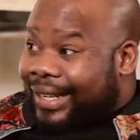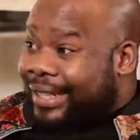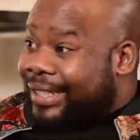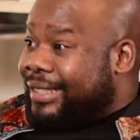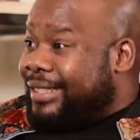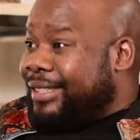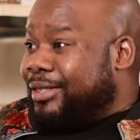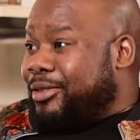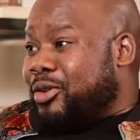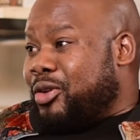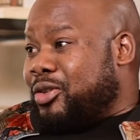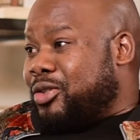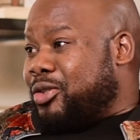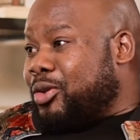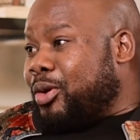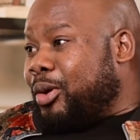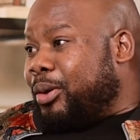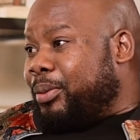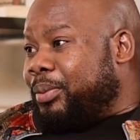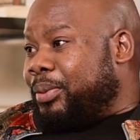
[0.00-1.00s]
rent did not
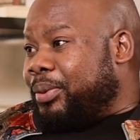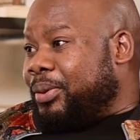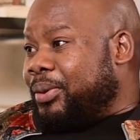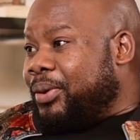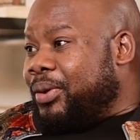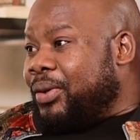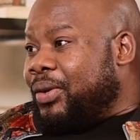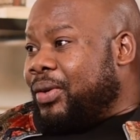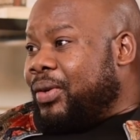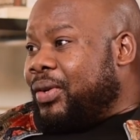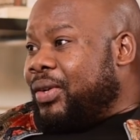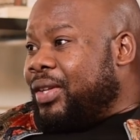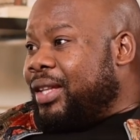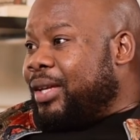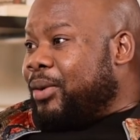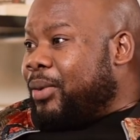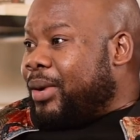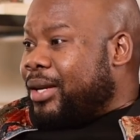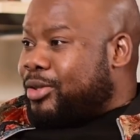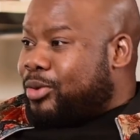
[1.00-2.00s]
stop. Wow.
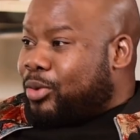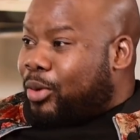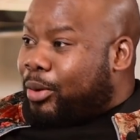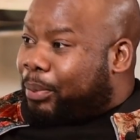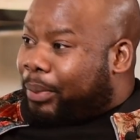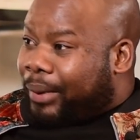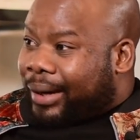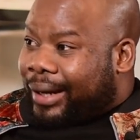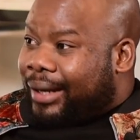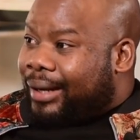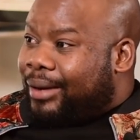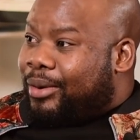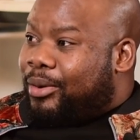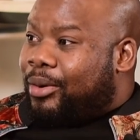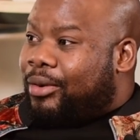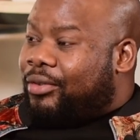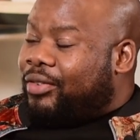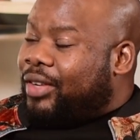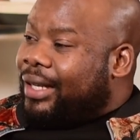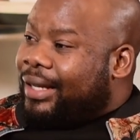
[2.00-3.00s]
There was no break
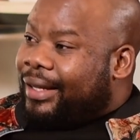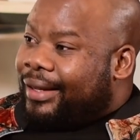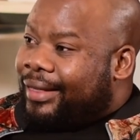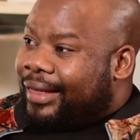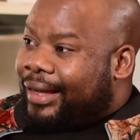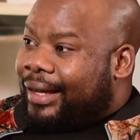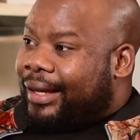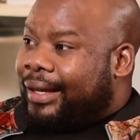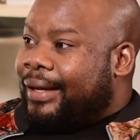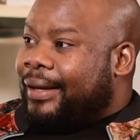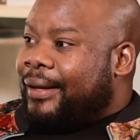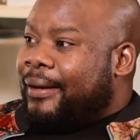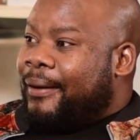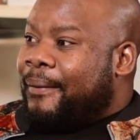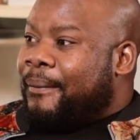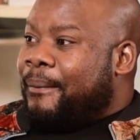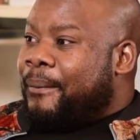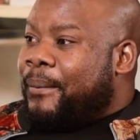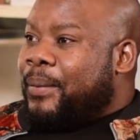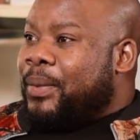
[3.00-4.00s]
of anything.
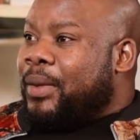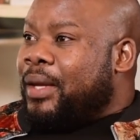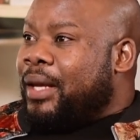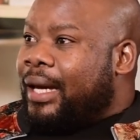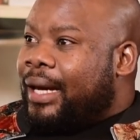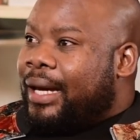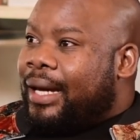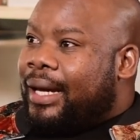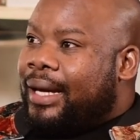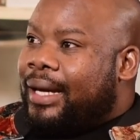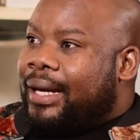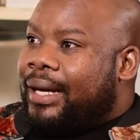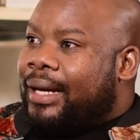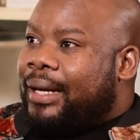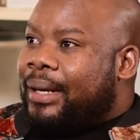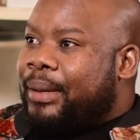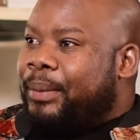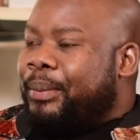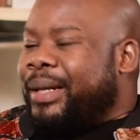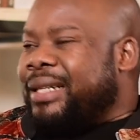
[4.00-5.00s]
Wow. Uh,
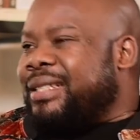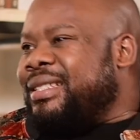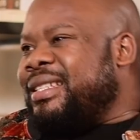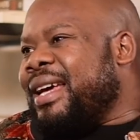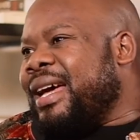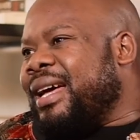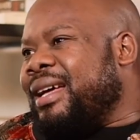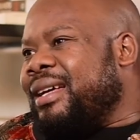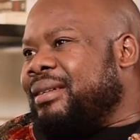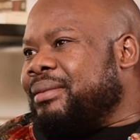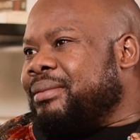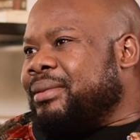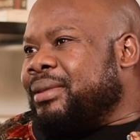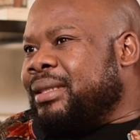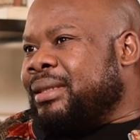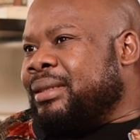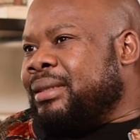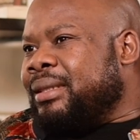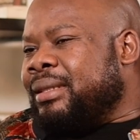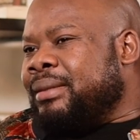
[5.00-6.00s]
but yeah,
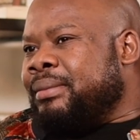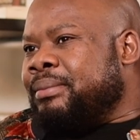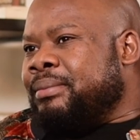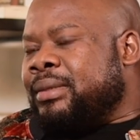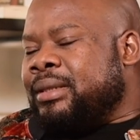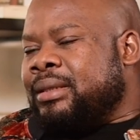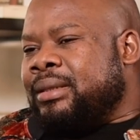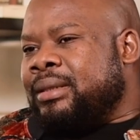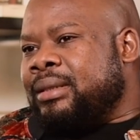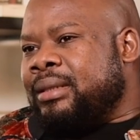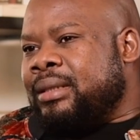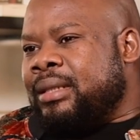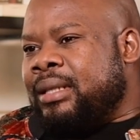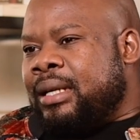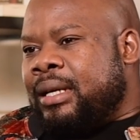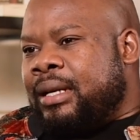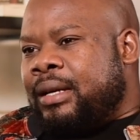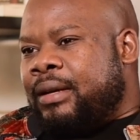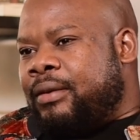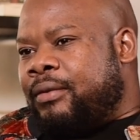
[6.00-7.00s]
uh, uh
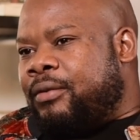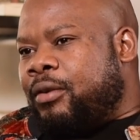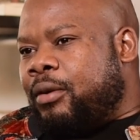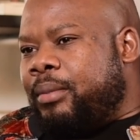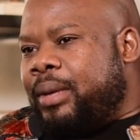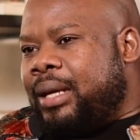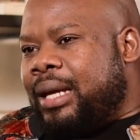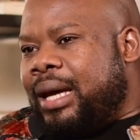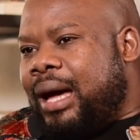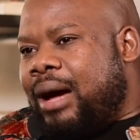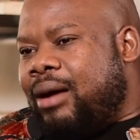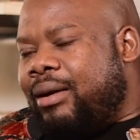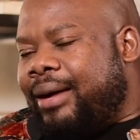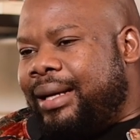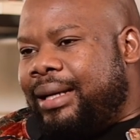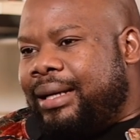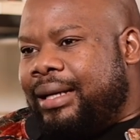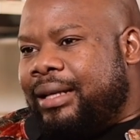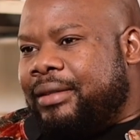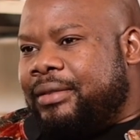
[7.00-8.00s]
for me, how
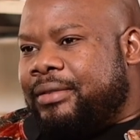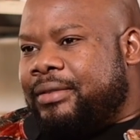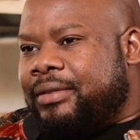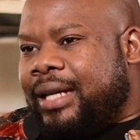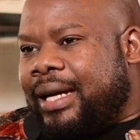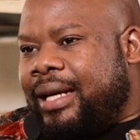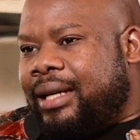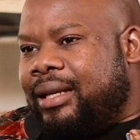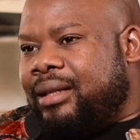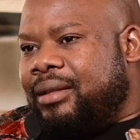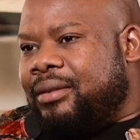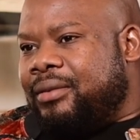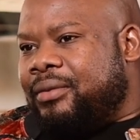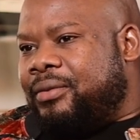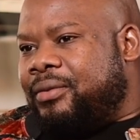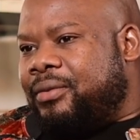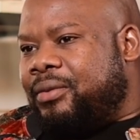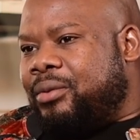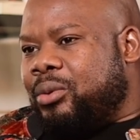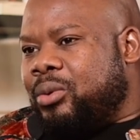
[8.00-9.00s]
I live, I live
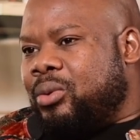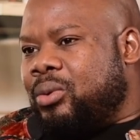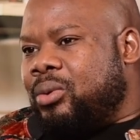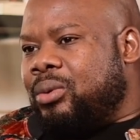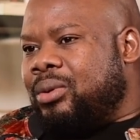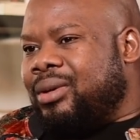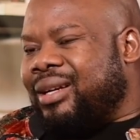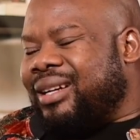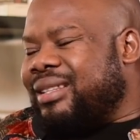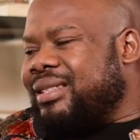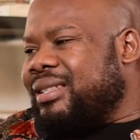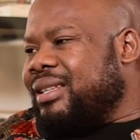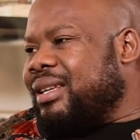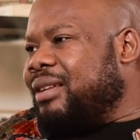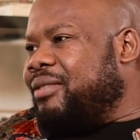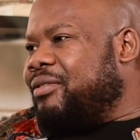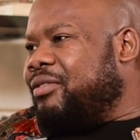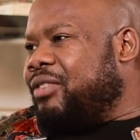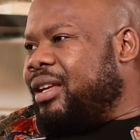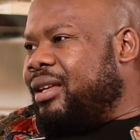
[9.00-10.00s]
through risk
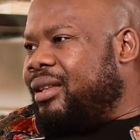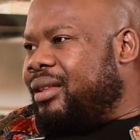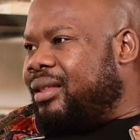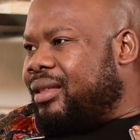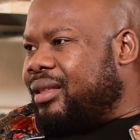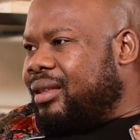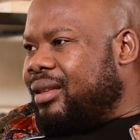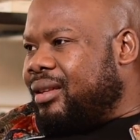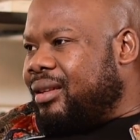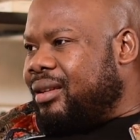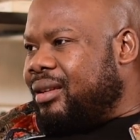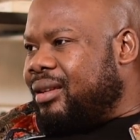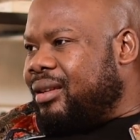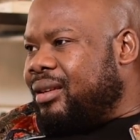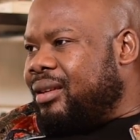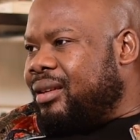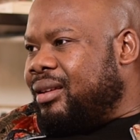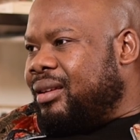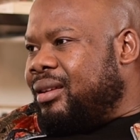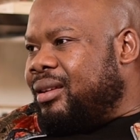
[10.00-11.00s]
and faith.
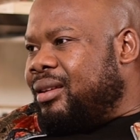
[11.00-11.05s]
Hmm.